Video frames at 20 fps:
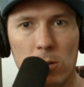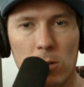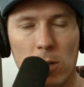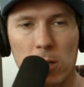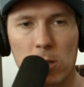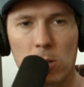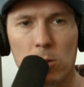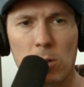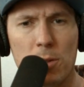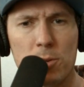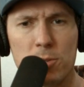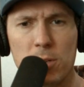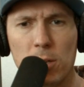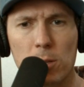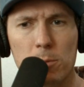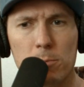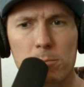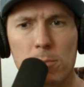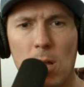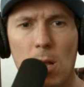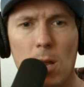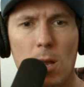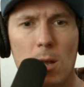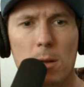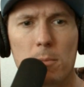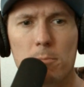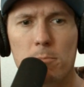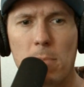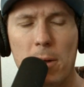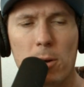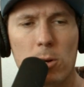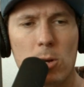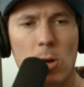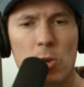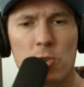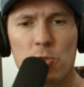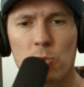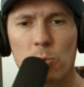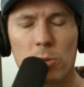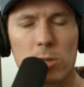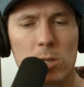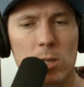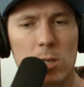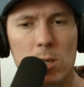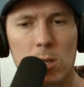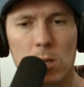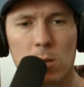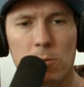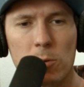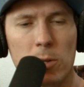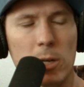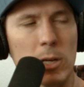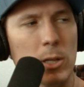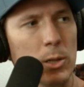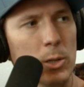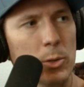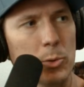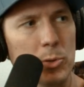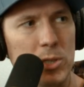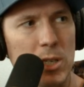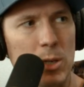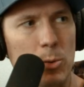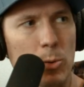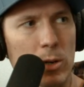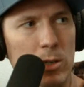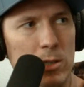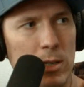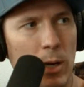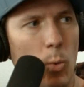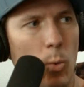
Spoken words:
Like you know how there's like mitochondrial Eve or like Lucy, where it's like